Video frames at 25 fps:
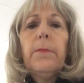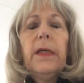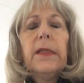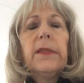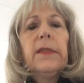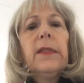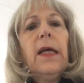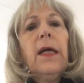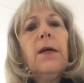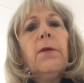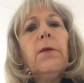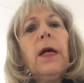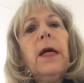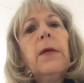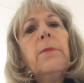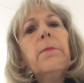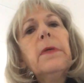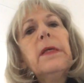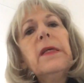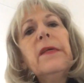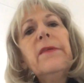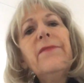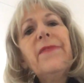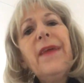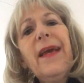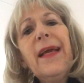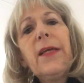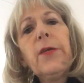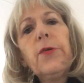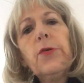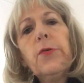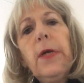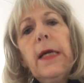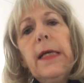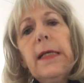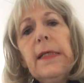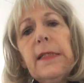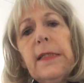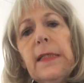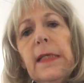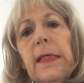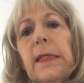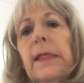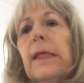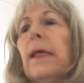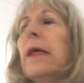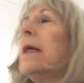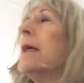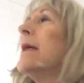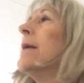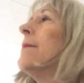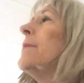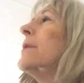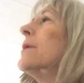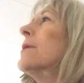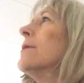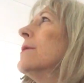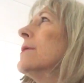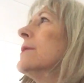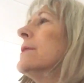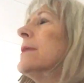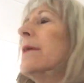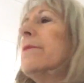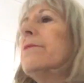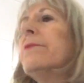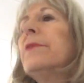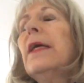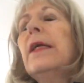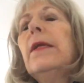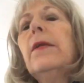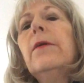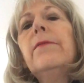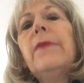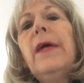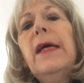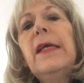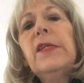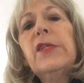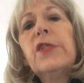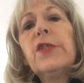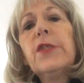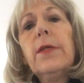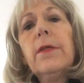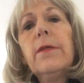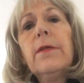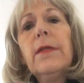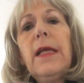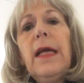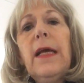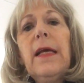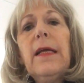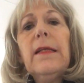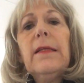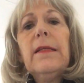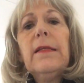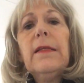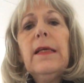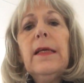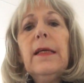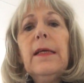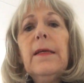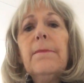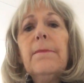But now I'm evacuated because of renovation and